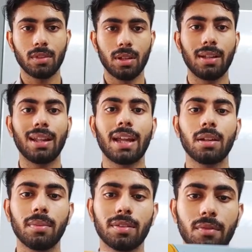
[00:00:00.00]
In line
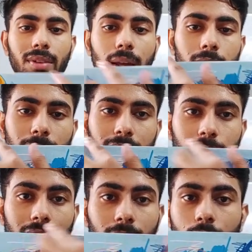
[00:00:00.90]
number 7, I'm
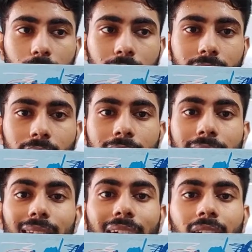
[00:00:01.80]
specifying my width.
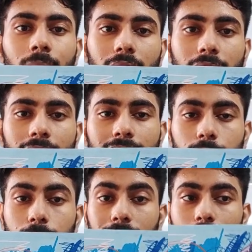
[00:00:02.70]
In line number 8, I'm
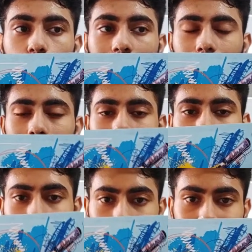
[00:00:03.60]
specifying my
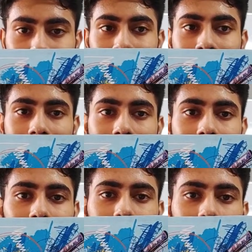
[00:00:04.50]
height.
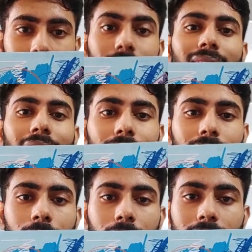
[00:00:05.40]
And in
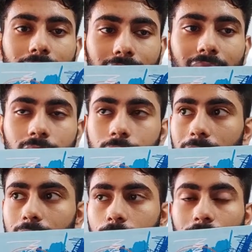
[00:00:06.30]
line number 10, I'm
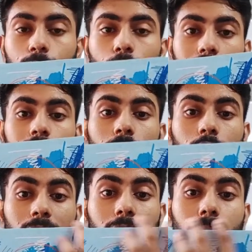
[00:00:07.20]
specifying what is
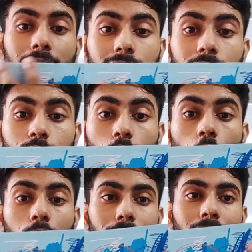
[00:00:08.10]
going to be the brightness
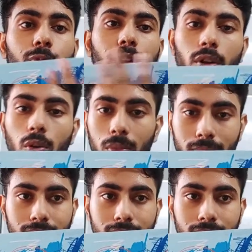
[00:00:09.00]
of my window.